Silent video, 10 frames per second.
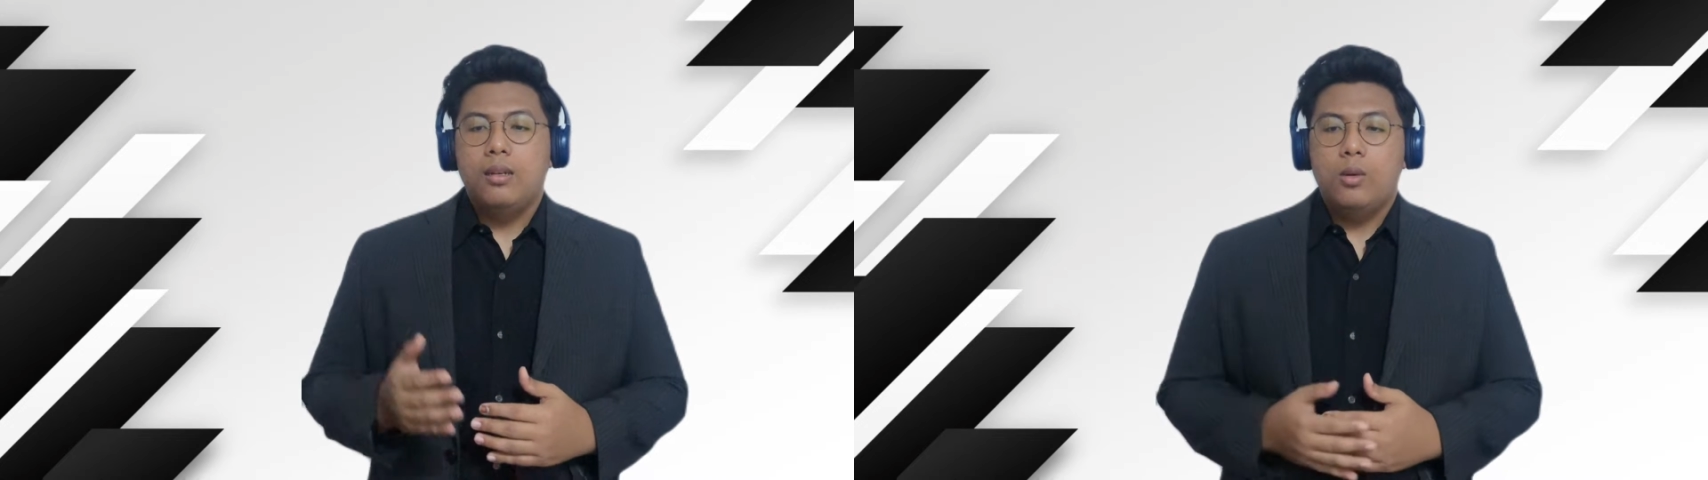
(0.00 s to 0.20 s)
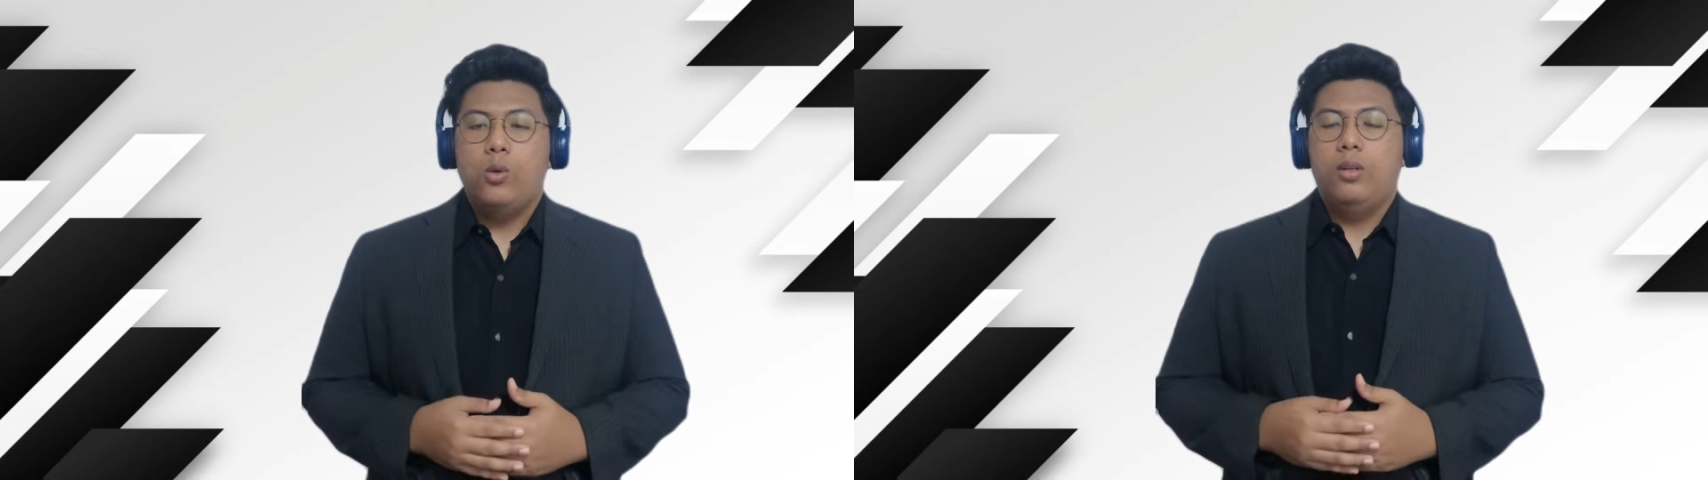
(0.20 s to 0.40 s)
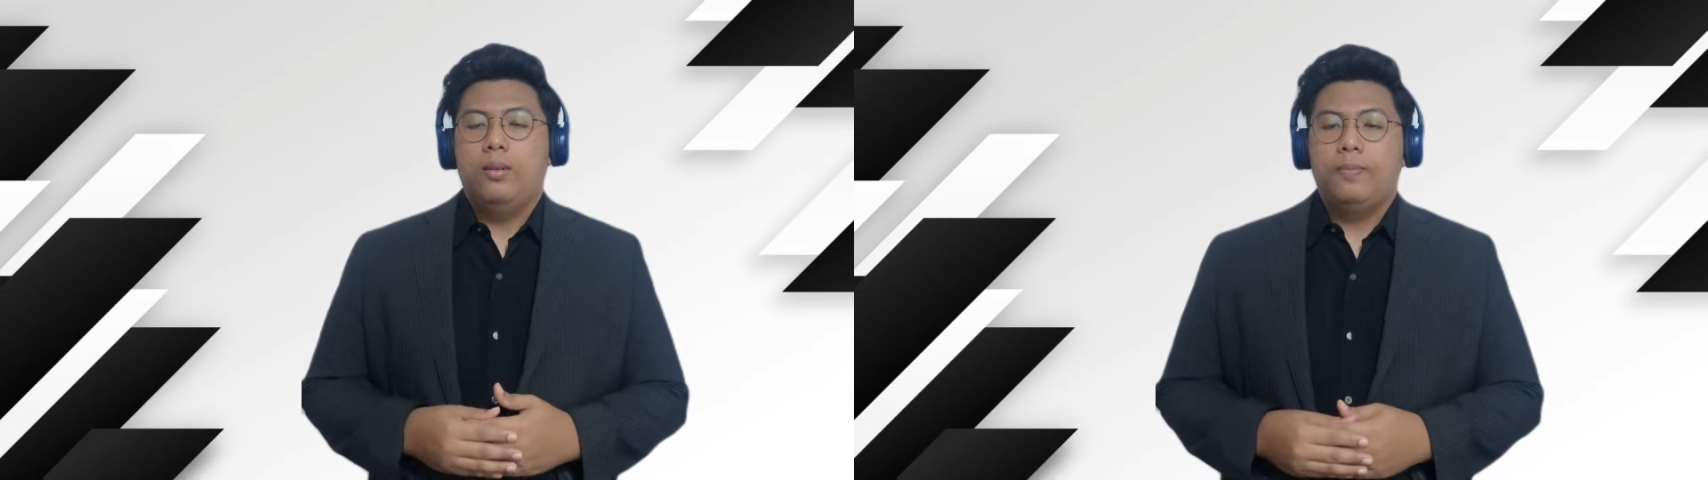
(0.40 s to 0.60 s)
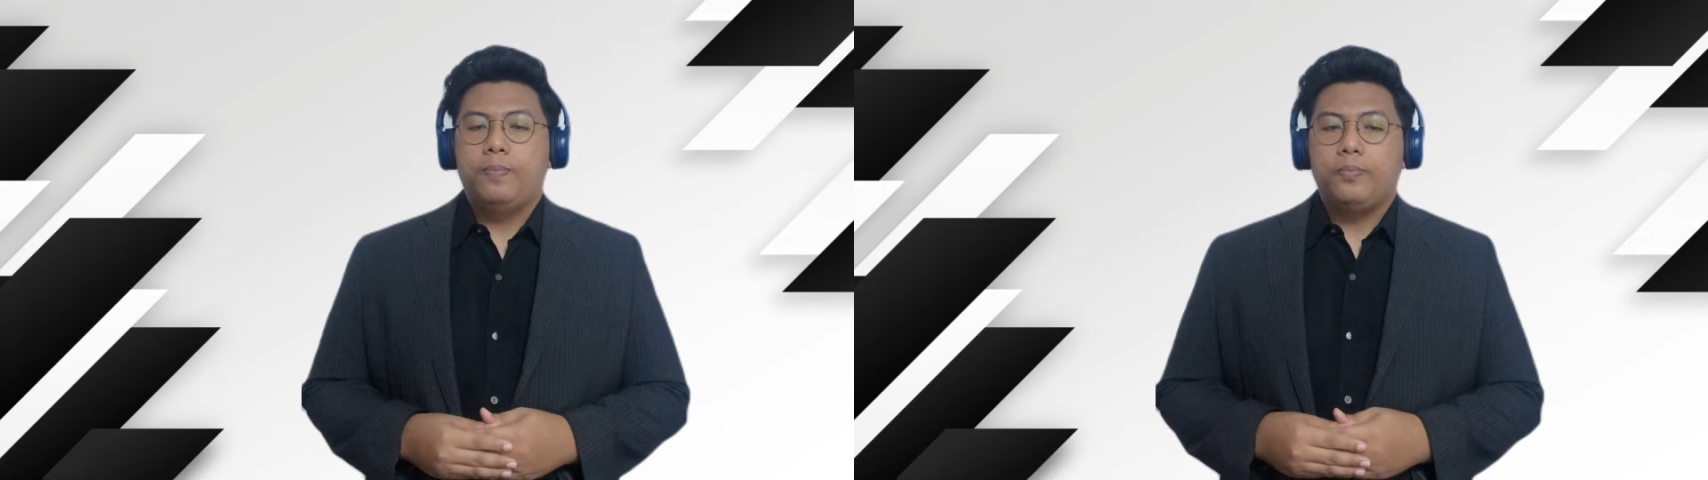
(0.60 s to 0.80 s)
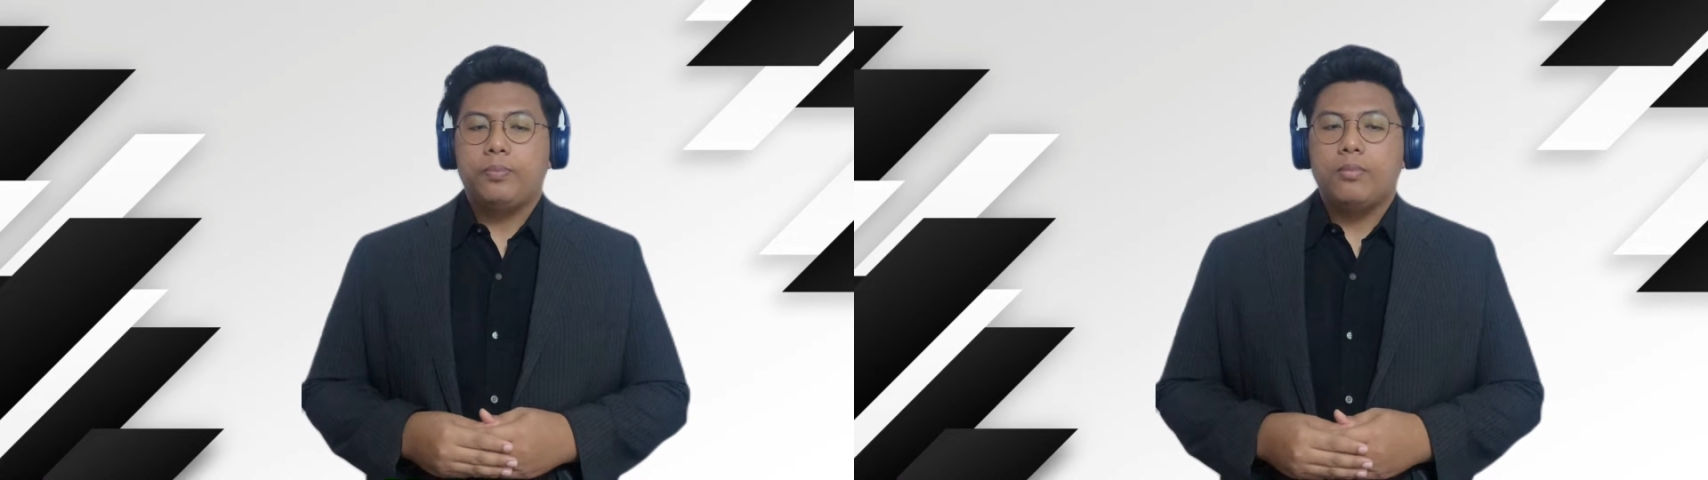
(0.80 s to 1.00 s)

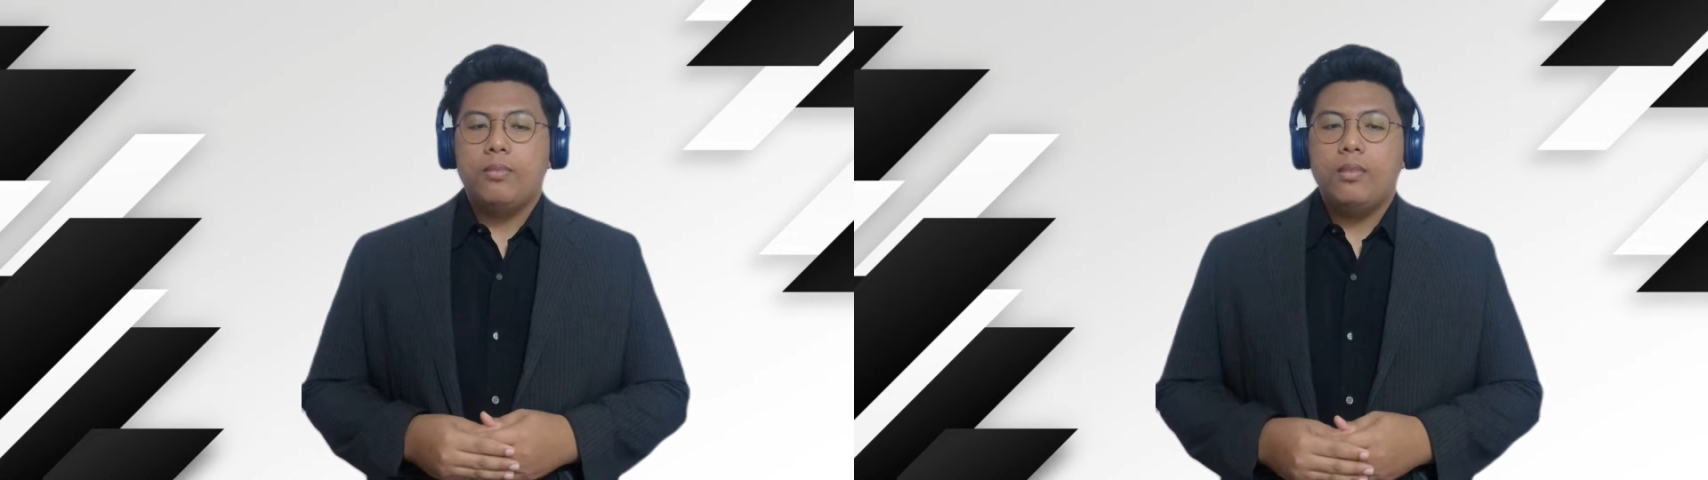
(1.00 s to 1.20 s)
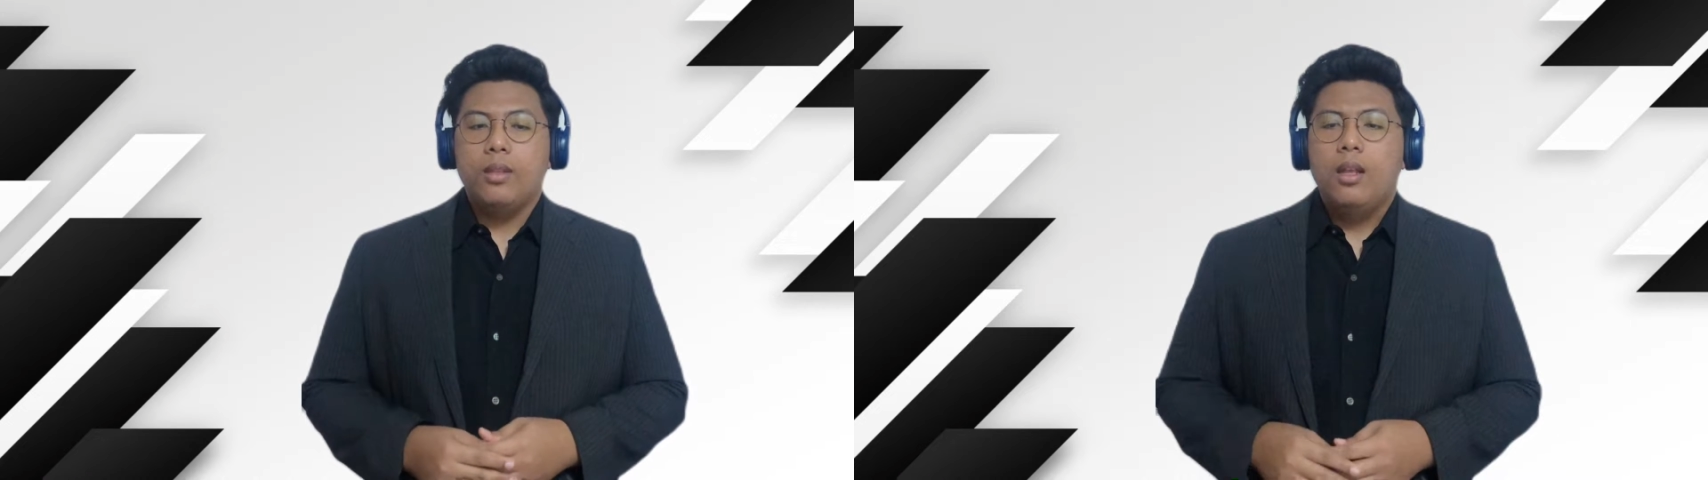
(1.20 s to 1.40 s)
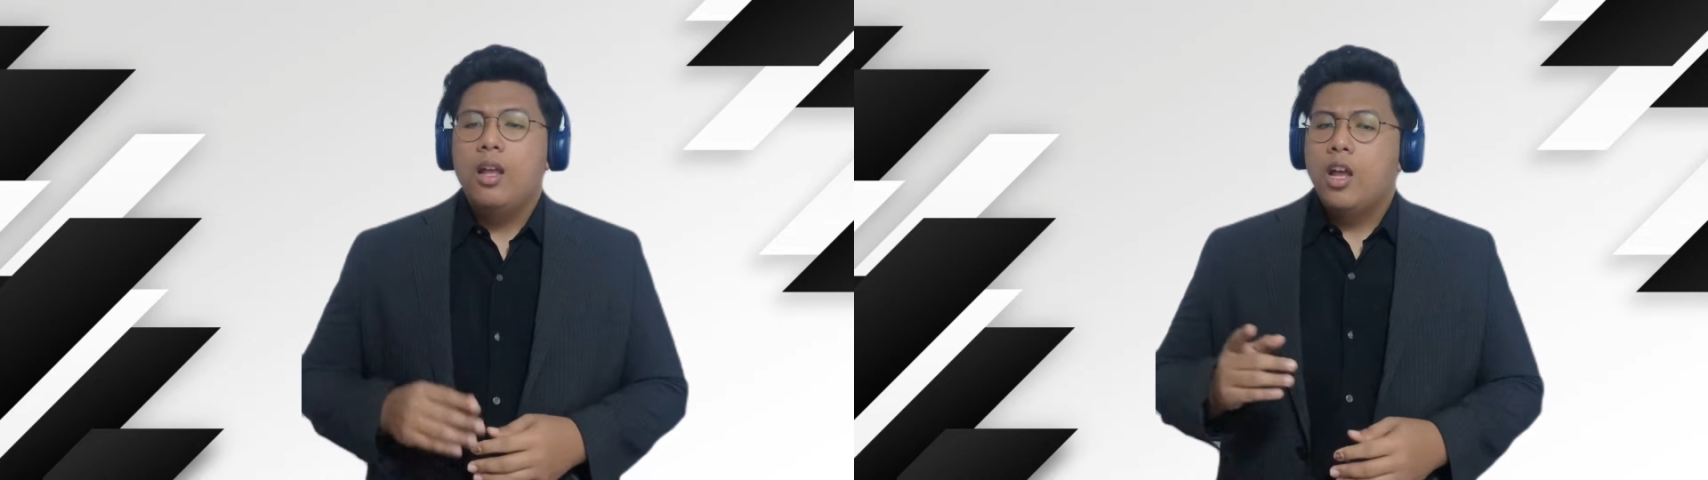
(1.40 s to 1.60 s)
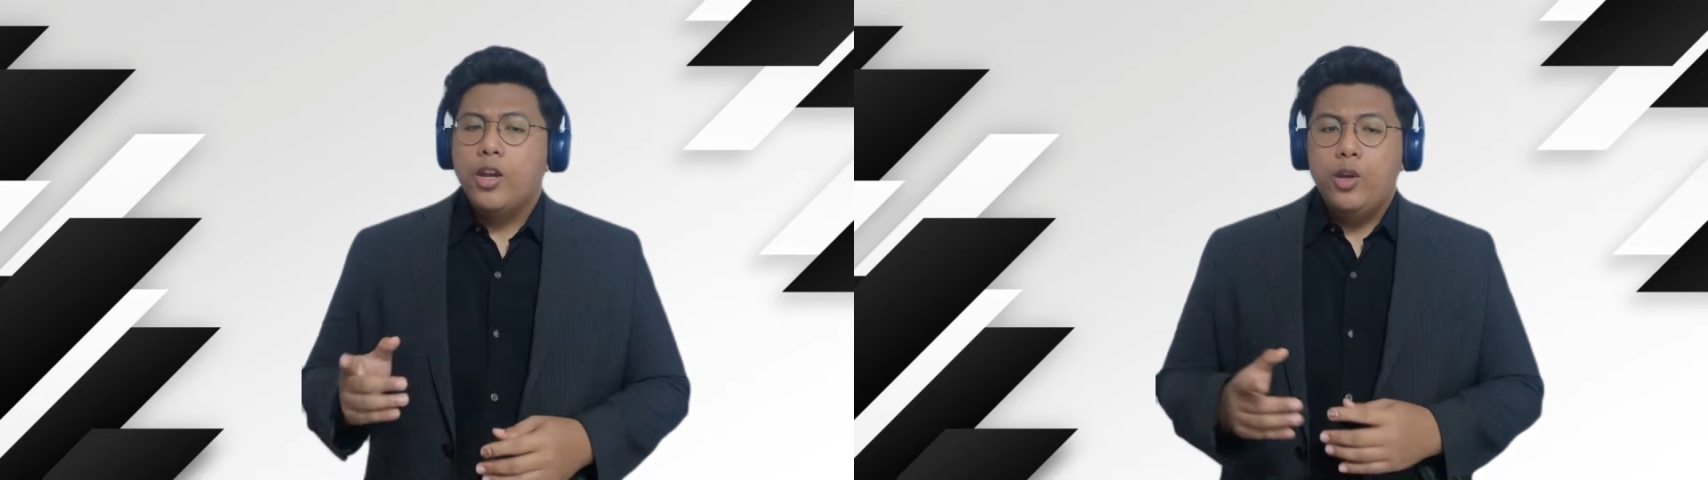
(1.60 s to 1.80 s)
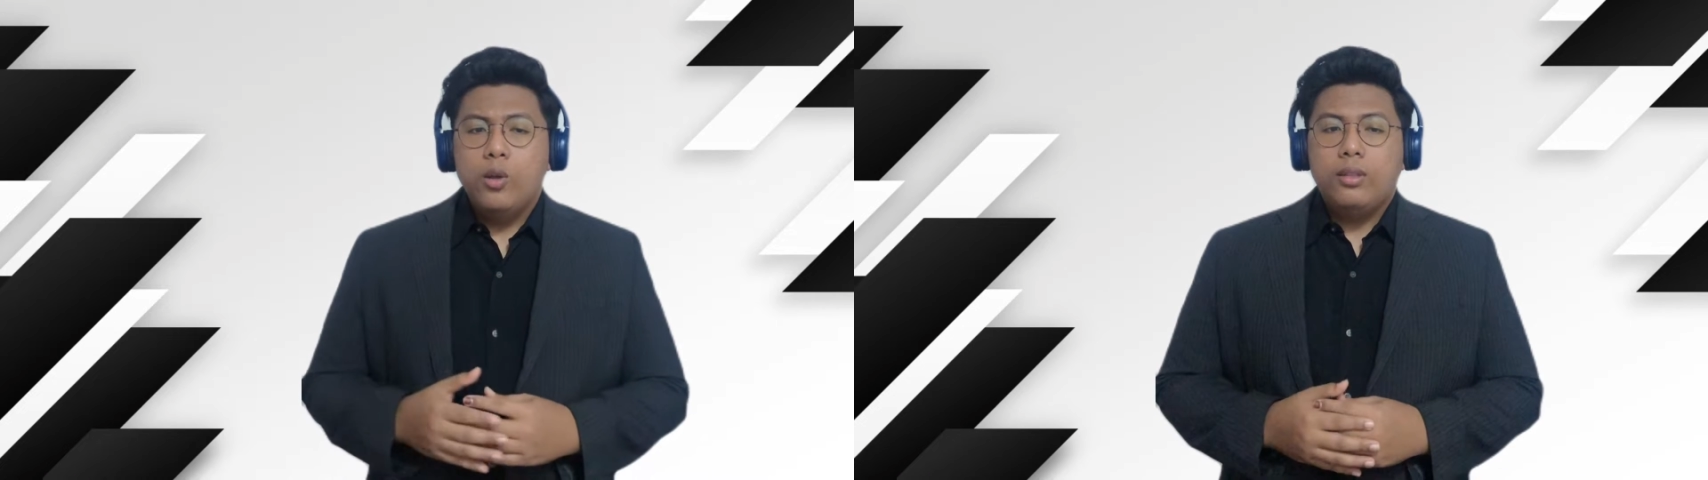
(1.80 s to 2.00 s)

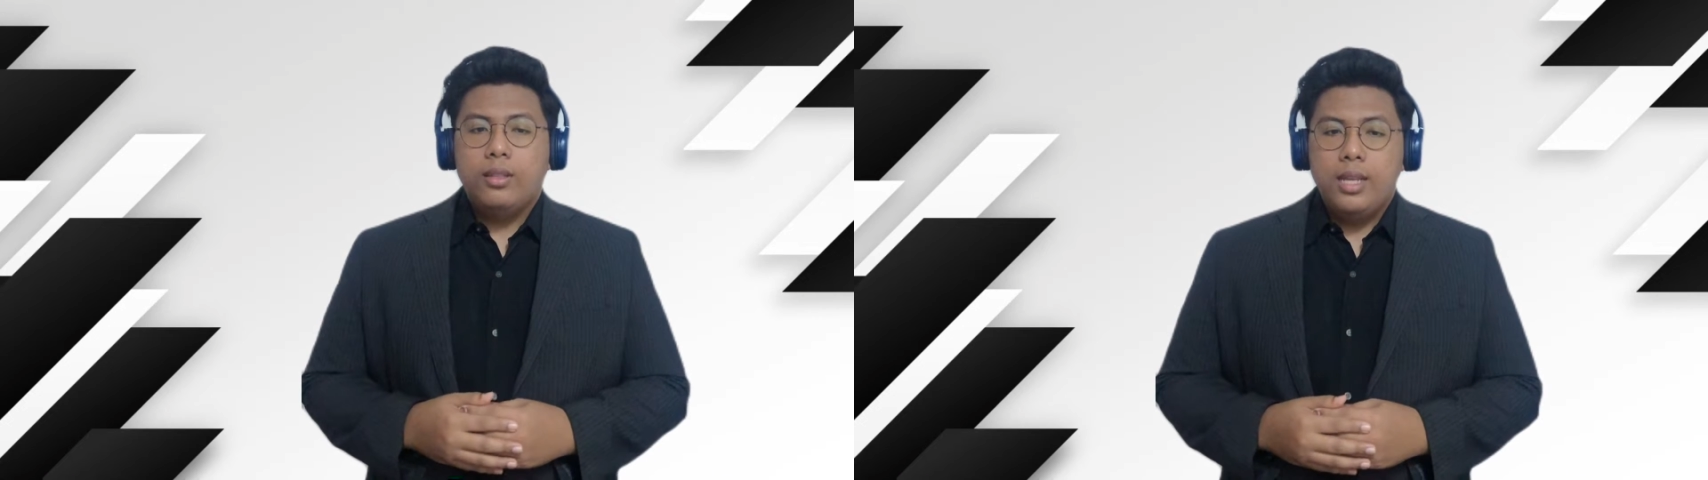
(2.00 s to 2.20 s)
Note